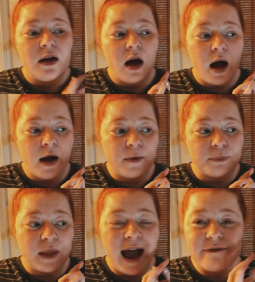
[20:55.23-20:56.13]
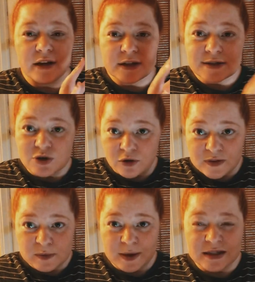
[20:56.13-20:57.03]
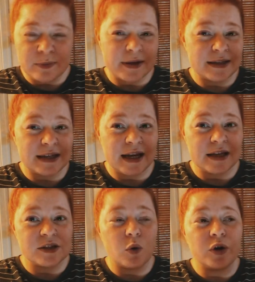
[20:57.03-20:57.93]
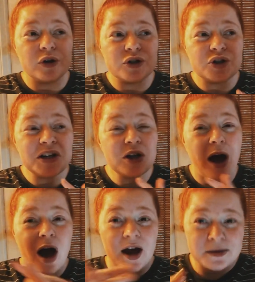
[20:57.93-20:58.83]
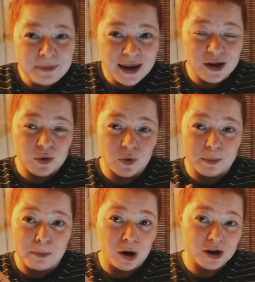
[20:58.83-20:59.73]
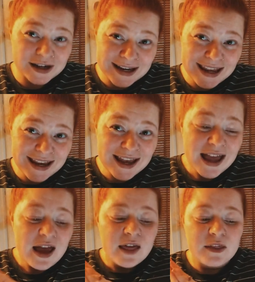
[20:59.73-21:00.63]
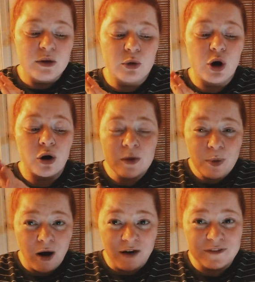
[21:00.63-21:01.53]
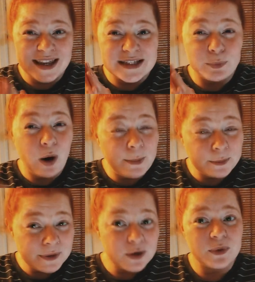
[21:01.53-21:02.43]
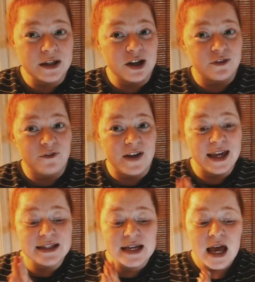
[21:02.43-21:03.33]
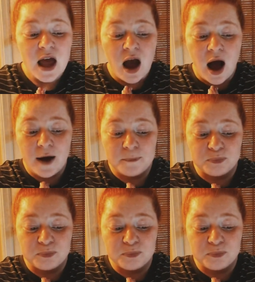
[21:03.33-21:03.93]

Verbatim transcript: um, having a service-based business or you're just trying to automate your marketing, then recurrent profit is probably a really good fit. Um,